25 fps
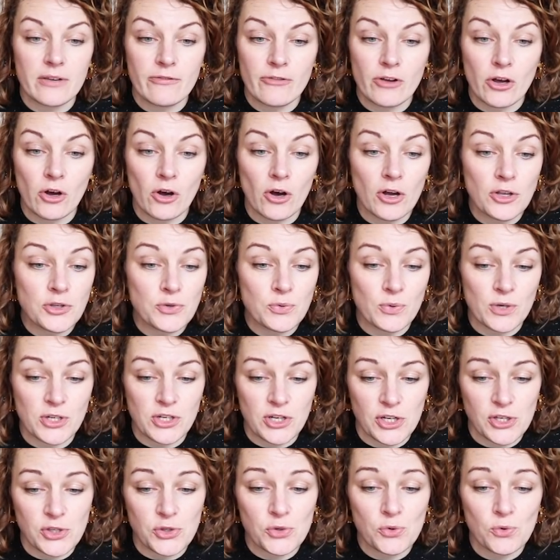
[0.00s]
I've got,
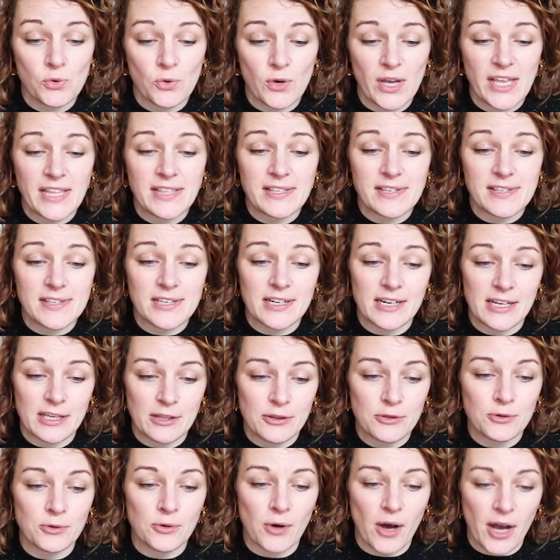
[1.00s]
which I saw instantly
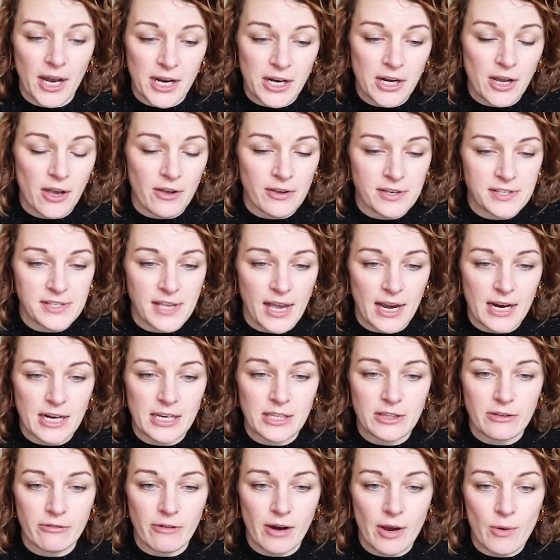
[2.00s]
and thought I know
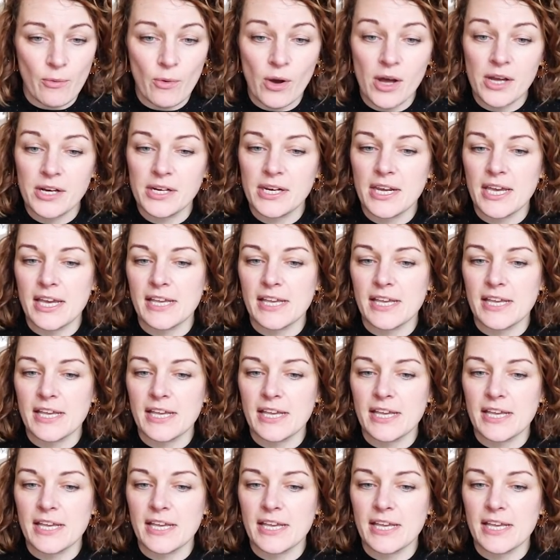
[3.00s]
exactly the right one,